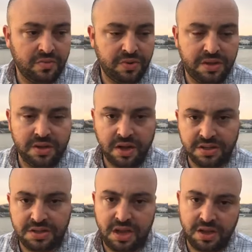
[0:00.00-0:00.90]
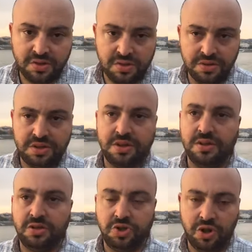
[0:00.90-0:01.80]
With the Nazi entrance and
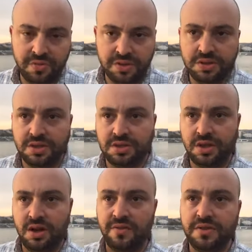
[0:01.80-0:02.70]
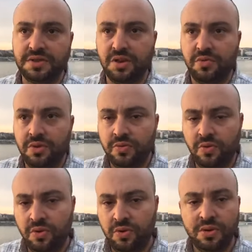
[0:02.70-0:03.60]
the Germans, the start of the Second World
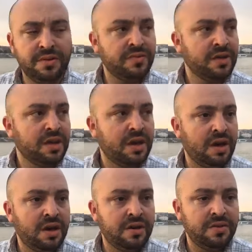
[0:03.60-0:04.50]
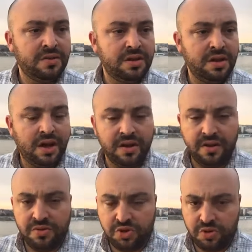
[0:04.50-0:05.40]
War, the
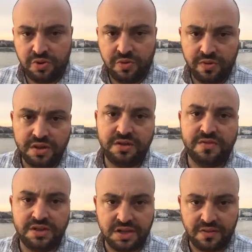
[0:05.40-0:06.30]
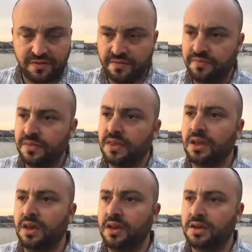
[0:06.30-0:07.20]
Hungarian Jewry were relatively safe.
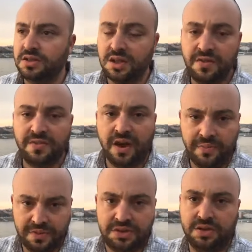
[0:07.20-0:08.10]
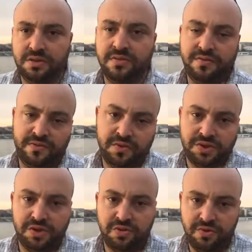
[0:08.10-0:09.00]
Safe up until
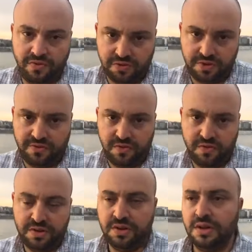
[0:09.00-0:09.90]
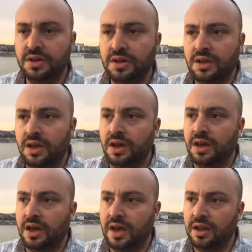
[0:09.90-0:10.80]
43-44.
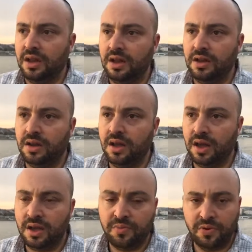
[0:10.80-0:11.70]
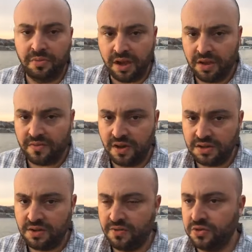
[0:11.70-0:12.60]
And in April-May of
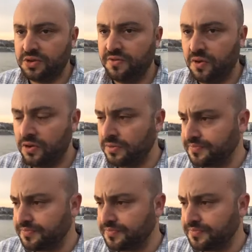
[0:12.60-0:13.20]
1944,